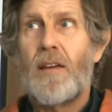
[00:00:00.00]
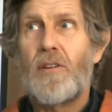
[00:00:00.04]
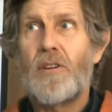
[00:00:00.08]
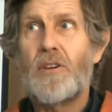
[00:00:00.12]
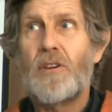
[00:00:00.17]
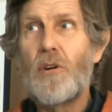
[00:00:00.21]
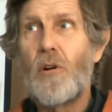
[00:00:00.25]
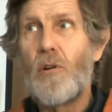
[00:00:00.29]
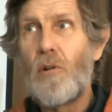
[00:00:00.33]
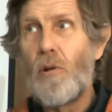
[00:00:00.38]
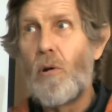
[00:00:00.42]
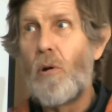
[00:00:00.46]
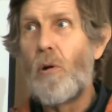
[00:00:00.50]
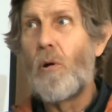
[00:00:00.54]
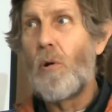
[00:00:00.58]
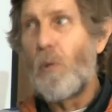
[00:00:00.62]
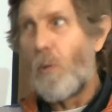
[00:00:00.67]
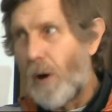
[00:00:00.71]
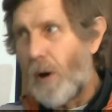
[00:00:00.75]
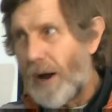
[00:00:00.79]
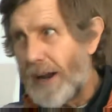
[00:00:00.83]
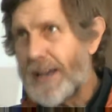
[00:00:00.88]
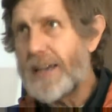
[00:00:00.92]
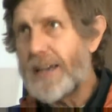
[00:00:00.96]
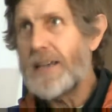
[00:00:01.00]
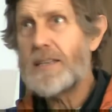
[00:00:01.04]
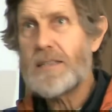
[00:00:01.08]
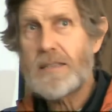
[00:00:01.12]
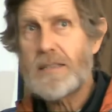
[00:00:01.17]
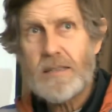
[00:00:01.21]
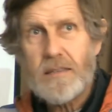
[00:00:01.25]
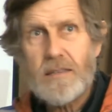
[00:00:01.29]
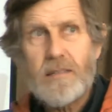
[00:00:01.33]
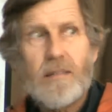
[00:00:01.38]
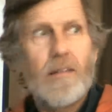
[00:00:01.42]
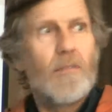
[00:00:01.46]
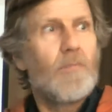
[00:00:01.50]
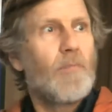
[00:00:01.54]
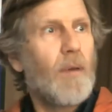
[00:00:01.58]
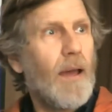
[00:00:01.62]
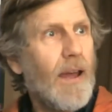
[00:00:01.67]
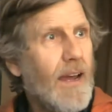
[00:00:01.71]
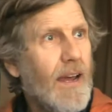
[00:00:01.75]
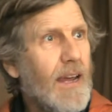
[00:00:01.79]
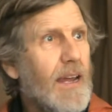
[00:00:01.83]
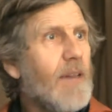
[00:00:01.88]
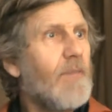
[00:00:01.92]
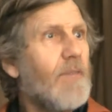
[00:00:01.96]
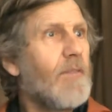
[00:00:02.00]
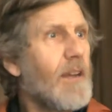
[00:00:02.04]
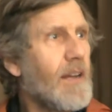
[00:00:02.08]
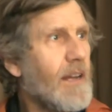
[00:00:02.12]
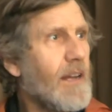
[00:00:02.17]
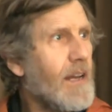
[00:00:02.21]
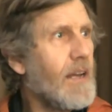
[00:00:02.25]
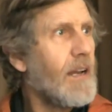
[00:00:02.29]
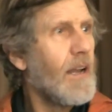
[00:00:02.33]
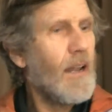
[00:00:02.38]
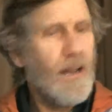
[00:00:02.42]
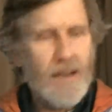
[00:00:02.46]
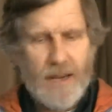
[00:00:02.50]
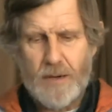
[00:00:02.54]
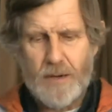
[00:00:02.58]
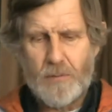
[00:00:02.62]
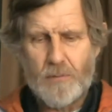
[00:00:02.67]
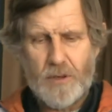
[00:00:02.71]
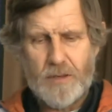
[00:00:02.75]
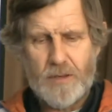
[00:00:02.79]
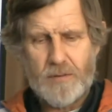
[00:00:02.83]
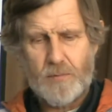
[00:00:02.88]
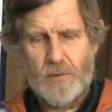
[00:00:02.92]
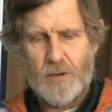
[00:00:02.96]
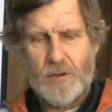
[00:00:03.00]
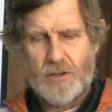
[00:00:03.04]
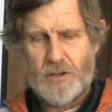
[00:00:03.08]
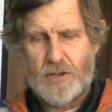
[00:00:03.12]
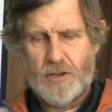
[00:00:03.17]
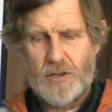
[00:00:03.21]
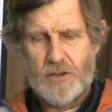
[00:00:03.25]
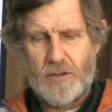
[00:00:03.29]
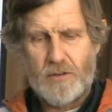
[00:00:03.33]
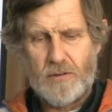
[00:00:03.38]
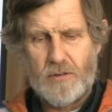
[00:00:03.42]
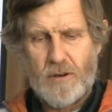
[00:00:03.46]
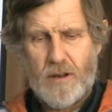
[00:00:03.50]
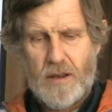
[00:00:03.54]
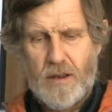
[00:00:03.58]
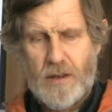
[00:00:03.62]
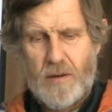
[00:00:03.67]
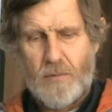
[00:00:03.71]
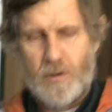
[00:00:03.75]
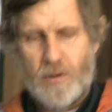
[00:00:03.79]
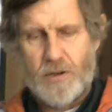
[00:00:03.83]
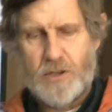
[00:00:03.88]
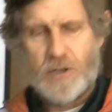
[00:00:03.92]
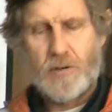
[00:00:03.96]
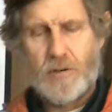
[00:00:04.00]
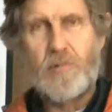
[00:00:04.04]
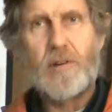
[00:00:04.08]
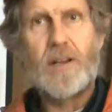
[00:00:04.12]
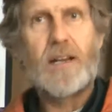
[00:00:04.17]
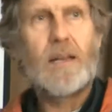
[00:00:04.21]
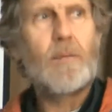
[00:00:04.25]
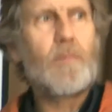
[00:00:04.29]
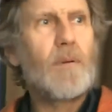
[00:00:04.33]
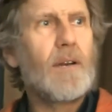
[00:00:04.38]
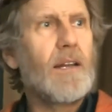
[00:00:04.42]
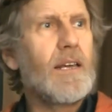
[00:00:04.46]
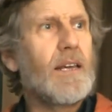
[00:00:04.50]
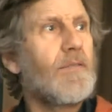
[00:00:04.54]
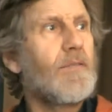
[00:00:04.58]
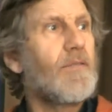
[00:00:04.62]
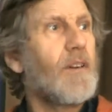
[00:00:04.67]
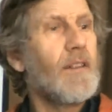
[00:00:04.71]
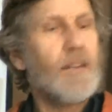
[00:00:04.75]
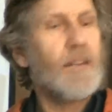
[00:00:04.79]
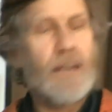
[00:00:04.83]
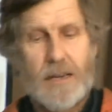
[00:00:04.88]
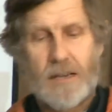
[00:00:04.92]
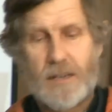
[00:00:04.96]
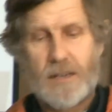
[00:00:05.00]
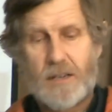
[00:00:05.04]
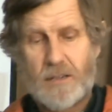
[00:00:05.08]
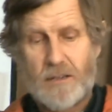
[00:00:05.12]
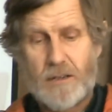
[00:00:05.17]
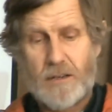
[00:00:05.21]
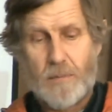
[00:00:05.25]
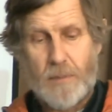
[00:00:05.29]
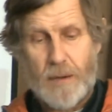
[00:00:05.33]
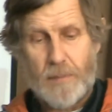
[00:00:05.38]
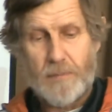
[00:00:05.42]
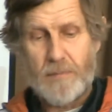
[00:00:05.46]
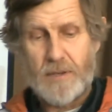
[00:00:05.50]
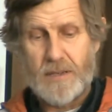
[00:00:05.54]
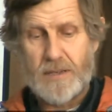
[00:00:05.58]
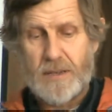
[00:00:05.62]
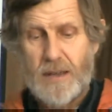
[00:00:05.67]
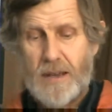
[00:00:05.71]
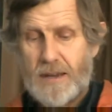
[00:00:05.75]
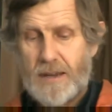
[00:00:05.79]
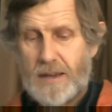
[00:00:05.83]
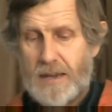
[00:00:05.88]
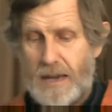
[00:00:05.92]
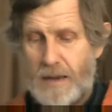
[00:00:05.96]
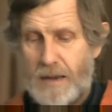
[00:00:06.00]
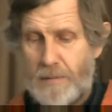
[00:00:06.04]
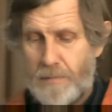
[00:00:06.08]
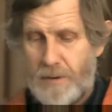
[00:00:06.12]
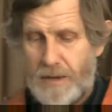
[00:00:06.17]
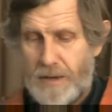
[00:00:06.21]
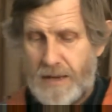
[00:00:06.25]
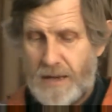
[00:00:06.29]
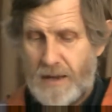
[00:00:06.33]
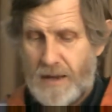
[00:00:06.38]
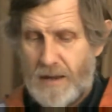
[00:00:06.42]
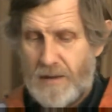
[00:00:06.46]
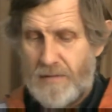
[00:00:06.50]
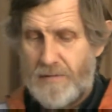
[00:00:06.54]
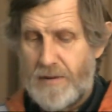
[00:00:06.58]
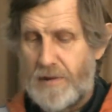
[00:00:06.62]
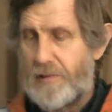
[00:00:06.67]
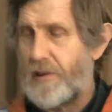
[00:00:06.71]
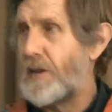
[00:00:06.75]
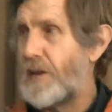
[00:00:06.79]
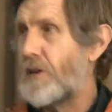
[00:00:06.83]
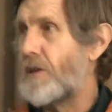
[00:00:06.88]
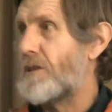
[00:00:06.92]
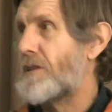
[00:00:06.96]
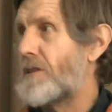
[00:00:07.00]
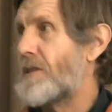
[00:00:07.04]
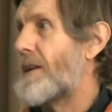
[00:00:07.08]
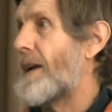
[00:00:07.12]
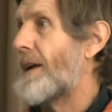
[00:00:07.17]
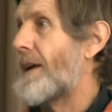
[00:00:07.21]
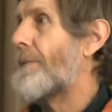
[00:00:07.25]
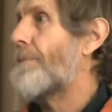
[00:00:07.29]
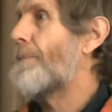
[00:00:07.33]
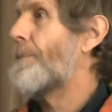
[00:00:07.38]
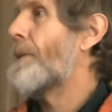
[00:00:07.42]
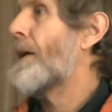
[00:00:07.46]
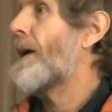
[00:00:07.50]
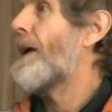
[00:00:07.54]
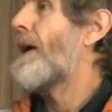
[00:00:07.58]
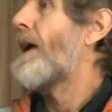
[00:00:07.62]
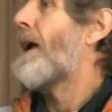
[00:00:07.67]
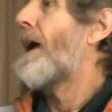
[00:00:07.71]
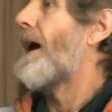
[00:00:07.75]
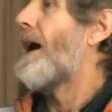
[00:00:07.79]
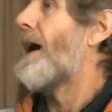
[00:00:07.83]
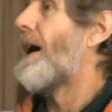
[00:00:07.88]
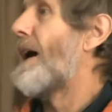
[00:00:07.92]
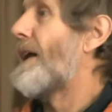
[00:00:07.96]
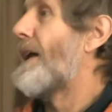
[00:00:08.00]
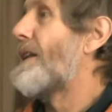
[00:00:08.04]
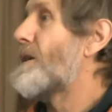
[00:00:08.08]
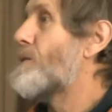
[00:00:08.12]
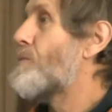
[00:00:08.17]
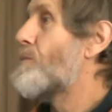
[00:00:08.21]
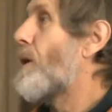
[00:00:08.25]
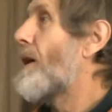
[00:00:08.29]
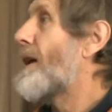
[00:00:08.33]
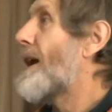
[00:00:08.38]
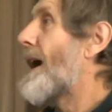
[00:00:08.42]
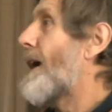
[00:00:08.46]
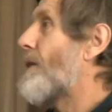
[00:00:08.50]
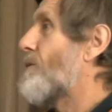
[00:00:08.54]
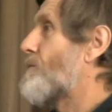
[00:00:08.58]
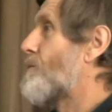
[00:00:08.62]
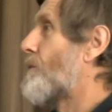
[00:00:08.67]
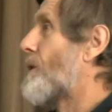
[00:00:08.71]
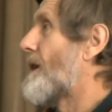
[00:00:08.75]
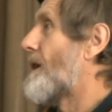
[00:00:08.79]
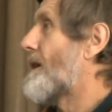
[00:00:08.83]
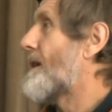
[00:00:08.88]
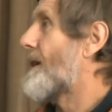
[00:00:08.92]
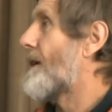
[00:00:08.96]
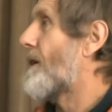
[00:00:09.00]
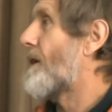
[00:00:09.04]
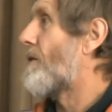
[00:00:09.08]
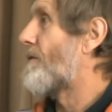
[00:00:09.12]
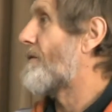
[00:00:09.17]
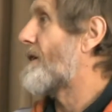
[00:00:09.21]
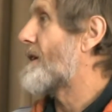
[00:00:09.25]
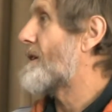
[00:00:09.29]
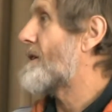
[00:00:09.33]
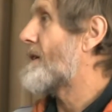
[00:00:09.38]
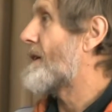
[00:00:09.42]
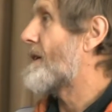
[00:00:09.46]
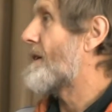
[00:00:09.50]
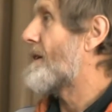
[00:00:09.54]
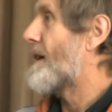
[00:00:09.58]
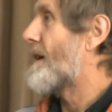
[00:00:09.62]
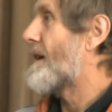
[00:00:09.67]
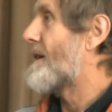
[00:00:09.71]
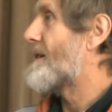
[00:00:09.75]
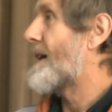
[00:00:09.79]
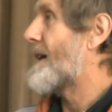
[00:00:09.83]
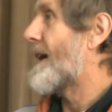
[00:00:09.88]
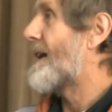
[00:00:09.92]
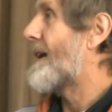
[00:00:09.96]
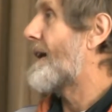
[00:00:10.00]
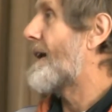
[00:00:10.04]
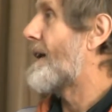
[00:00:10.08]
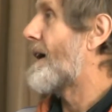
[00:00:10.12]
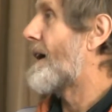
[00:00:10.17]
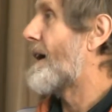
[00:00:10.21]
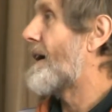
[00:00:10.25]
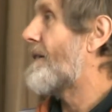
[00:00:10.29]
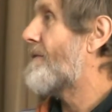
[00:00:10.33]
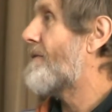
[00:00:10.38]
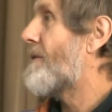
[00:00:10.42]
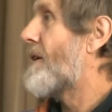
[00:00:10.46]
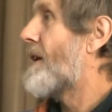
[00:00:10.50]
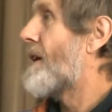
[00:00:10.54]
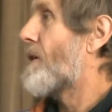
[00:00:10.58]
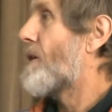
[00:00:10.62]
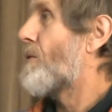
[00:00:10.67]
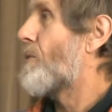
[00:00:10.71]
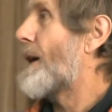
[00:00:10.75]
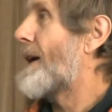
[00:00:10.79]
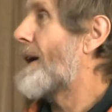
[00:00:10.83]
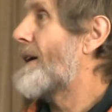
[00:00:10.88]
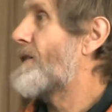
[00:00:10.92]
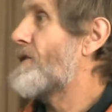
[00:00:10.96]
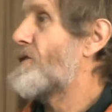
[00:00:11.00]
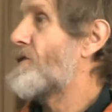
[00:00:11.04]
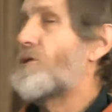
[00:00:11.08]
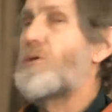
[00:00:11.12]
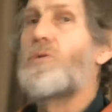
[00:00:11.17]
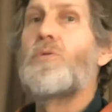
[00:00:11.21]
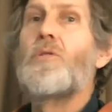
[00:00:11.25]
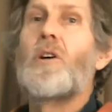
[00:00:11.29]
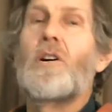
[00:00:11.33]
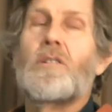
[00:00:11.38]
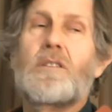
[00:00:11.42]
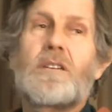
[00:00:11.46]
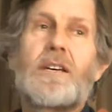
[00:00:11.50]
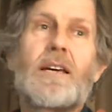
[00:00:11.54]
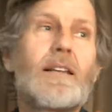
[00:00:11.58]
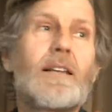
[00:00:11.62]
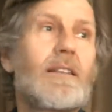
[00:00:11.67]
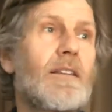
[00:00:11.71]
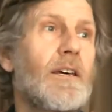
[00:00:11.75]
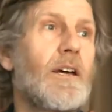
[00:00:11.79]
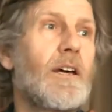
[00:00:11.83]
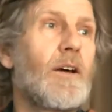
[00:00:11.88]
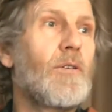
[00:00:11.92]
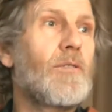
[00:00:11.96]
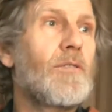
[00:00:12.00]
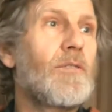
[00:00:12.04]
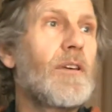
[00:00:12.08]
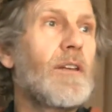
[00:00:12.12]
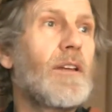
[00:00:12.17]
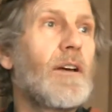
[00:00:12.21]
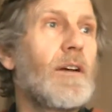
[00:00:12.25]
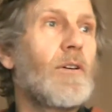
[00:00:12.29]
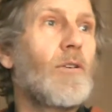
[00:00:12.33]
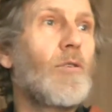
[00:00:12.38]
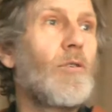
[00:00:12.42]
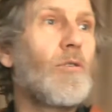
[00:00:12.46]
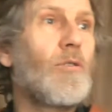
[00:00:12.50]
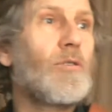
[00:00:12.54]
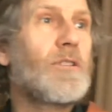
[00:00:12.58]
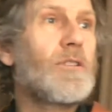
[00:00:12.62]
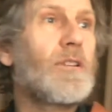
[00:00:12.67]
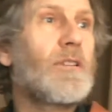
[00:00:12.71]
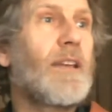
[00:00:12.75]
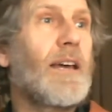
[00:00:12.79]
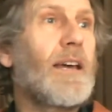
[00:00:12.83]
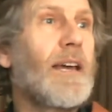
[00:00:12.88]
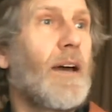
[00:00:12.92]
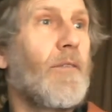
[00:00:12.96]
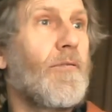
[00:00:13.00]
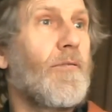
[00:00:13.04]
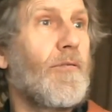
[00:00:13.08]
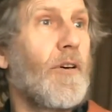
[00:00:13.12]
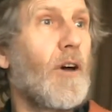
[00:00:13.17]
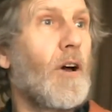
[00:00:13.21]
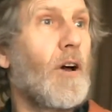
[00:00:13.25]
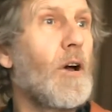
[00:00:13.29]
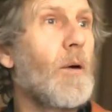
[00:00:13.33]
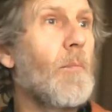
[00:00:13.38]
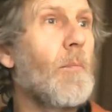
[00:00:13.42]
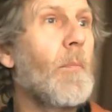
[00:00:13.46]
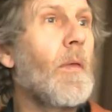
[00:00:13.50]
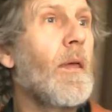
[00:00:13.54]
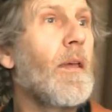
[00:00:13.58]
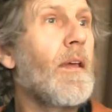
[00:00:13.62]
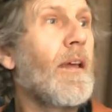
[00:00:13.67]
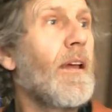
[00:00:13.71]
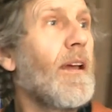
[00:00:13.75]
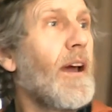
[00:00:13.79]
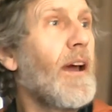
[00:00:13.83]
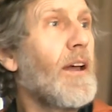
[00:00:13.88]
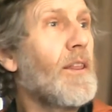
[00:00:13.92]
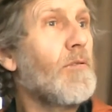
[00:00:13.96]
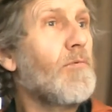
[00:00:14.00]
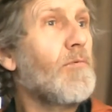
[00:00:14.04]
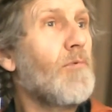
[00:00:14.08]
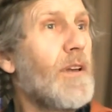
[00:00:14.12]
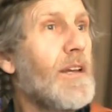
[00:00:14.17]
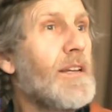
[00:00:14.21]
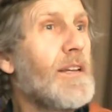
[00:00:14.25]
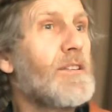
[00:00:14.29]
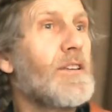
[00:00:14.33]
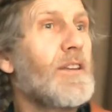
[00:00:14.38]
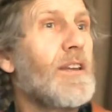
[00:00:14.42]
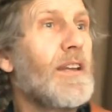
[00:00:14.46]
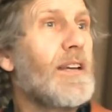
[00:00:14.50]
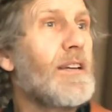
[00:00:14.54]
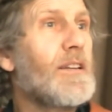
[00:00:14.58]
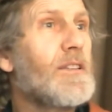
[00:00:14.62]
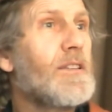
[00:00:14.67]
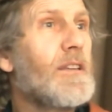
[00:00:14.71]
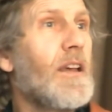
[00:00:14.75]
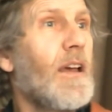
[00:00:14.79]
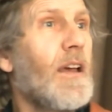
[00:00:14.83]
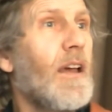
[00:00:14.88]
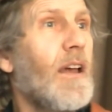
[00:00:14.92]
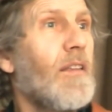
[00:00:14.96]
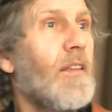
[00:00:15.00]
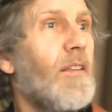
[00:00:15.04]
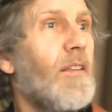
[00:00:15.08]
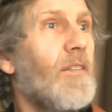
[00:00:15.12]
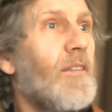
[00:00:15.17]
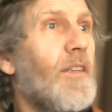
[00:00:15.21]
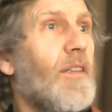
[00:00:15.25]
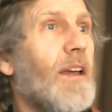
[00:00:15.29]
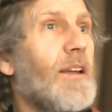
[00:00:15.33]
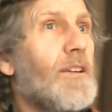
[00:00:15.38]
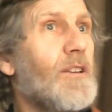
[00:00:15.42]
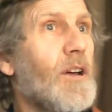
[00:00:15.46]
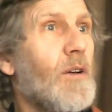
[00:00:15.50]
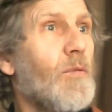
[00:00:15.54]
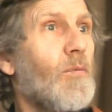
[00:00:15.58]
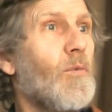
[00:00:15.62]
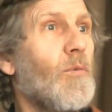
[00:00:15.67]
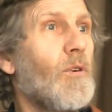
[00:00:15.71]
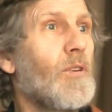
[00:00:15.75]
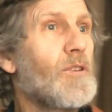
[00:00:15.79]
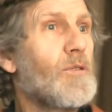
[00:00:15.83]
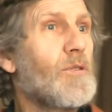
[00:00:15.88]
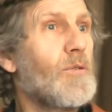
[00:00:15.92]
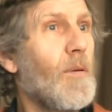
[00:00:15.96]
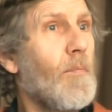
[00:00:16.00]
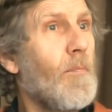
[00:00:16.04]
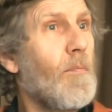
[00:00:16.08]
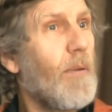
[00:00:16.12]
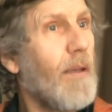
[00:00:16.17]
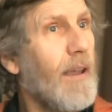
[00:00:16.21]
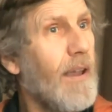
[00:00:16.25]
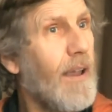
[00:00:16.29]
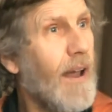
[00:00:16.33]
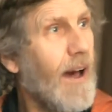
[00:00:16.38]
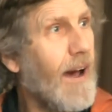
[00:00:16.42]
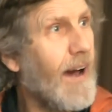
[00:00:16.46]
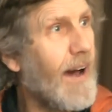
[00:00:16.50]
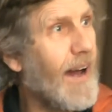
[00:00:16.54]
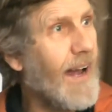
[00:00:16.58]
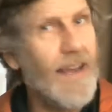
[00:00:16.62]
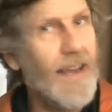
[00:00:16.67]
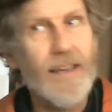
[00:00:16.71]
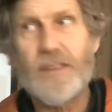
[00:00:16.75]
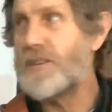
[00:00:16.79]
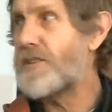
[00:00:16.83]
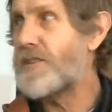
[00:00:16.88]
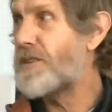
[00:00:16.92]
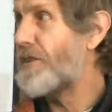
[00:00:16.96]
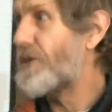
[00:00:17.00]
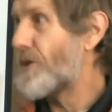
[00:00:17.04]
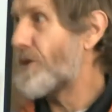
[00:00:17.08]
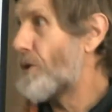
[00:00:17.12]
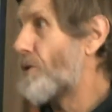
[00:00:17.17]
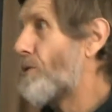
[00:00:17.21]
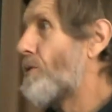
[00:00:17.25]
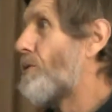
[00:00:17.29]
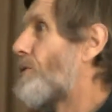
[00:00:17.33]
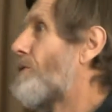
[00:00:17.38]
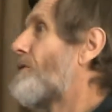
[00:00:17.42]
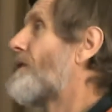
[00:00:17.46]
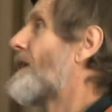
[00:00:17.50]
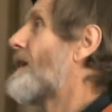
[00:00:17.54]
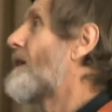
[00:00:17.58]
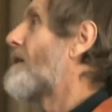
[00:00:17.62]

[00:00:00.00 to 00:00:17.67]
you're always behaving in line with what you really believe. And that commitment can be very costly. And there's one outworking of it in daily life. Quakers do not take the oath in a court, they affirm, and the reason is they don't want to imply that in the court